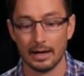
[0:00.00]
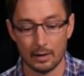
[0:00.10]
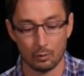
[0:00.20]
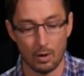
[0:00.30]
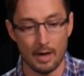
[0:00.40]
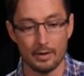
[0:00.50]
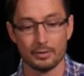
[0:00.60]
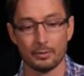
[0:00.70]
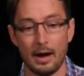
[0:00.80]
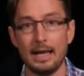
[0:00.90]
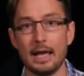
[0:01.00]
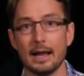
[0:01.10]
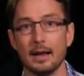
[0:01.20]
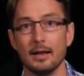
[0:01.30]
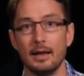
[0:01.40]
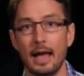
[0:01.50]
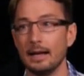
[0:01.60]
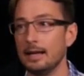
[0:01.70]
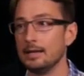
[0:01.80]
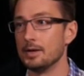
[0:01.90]
Again, Ronald Reagan
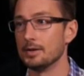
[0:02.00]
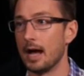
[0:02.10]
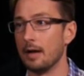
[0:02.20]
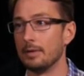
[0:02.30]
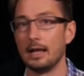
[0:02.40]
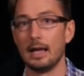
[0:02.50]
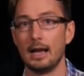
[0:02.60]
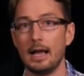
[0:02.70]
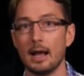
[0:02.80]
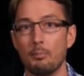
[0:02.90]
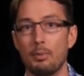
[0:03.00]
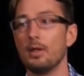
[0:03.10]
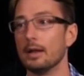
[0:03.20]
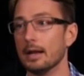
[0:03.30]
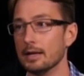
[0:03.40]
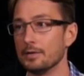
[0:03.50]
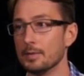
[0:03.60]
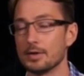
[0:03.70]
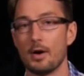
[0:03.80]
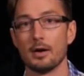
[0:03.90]
had an easier time getting in, and he had a bullet in
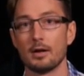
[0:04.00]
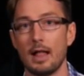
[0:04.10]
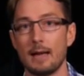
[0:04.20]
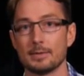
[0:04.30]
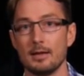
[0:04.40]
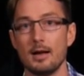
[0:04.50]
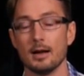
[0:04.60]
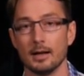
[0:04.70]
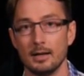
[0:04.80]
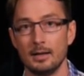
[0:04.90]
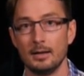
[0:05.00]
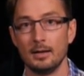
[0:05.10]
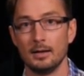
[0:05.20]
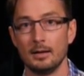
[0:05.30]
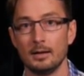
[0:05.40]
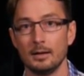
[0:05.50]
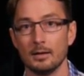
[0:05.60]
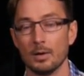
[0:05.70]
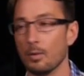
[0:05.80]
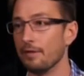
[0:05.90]
from his heart and a collapsed lung.
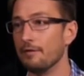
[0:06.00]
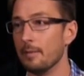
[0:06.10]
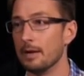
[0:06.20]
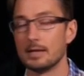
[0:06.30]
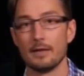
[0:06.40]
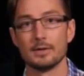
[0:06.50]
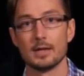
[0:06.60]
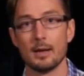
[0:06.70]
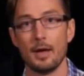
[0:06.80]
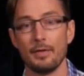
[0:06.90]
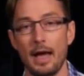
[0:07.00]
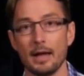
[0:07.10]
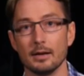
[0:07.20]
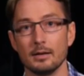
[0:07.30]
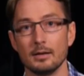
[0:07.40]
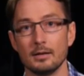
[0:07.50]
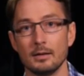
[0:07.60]
Wonder what the feminists have to say about that.